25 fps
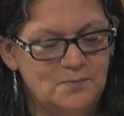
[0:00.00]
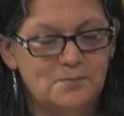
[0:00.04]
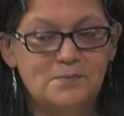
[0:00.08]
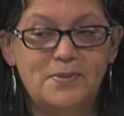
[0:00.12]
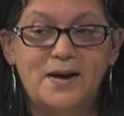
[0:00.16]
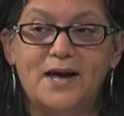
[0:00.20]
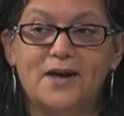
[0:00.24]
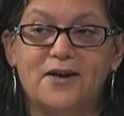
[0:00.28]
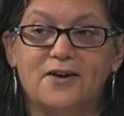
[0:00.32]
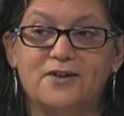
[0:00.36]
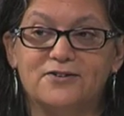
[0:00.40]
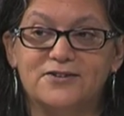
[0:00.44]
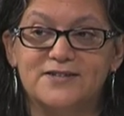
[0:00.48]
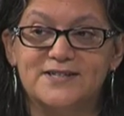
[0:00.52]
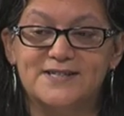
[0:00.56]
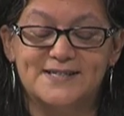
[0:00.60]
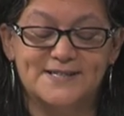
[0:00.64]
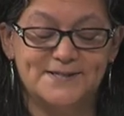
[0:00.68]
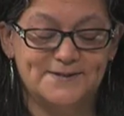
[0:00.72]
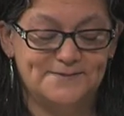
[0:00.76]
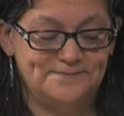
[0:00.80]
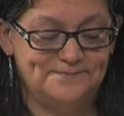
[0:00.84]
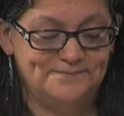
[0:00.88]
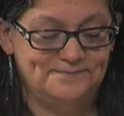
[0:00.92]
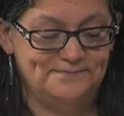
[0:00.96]

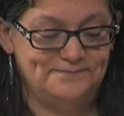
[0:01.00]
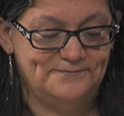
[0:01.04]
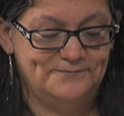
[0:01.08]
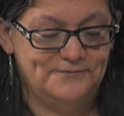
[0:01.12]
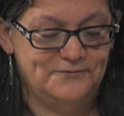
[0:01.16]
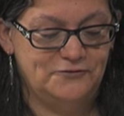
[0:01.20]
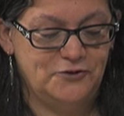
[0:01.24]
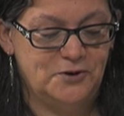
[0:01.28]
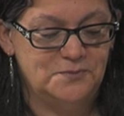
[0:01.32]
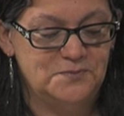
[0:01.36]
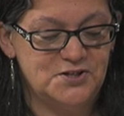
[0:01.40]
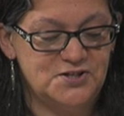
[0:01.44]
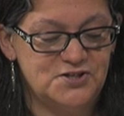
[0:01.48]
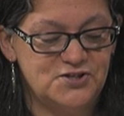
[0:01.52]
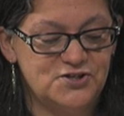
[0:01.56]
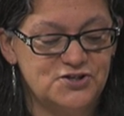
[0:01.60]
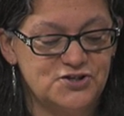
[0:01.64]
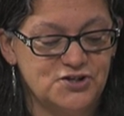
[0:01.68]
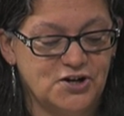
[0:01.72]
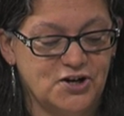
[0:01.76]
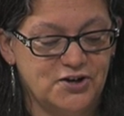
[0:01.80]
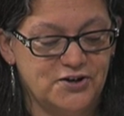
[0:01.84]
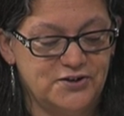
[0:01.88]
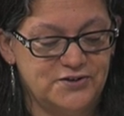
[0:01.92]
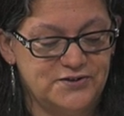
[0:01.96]
Bells, from the
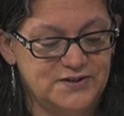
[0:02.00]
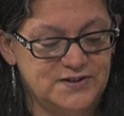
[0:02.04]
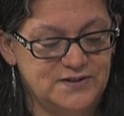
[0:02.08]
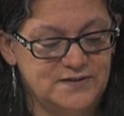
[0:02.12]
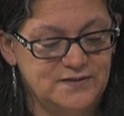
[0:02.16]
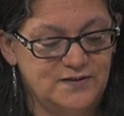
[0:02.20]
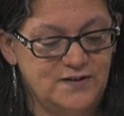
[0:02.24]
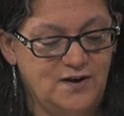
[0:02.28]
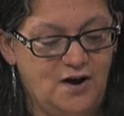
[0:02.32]
start,